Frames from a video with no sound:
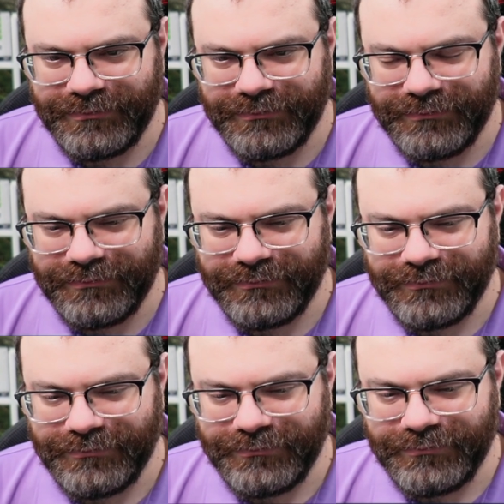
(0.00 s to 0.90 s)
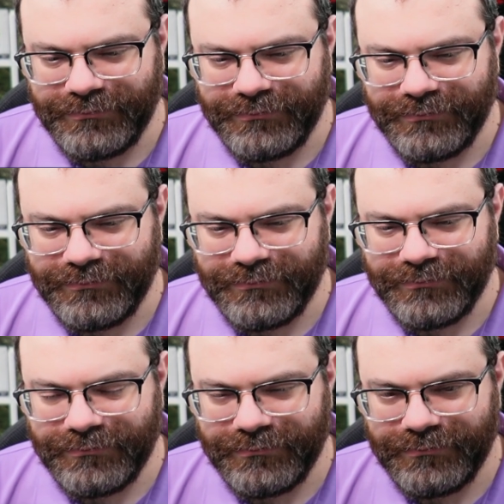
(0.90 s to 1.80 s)

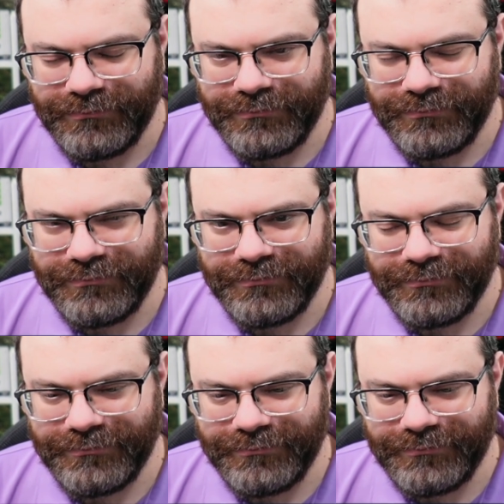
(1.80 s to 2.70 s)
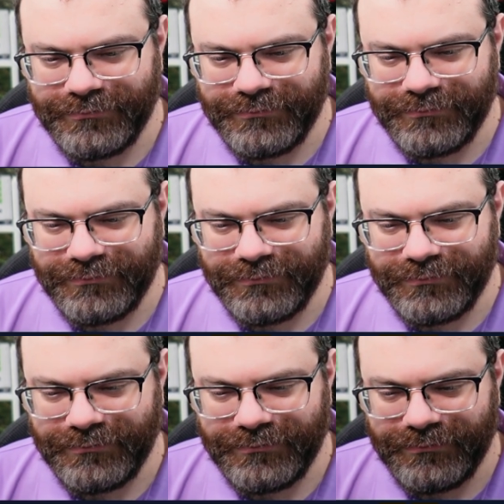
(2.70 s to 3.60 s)

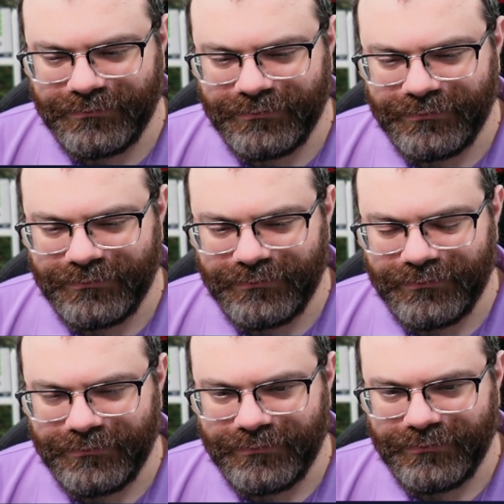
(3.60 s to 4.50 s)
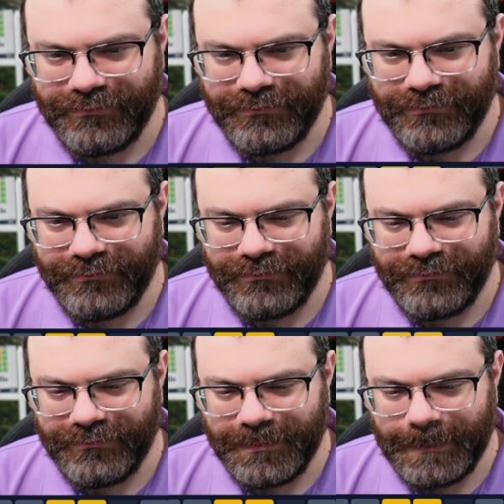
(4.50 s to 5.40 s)

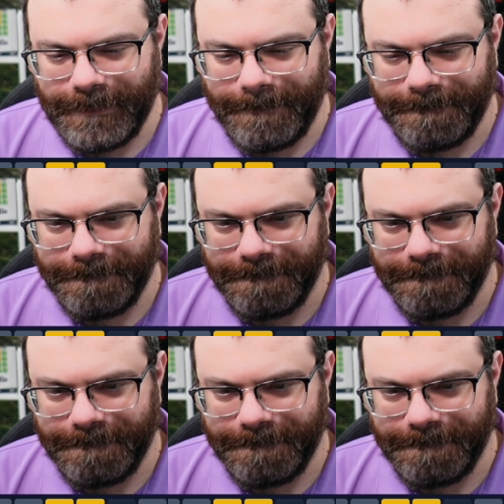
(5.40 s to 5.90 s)
Nobody speaks.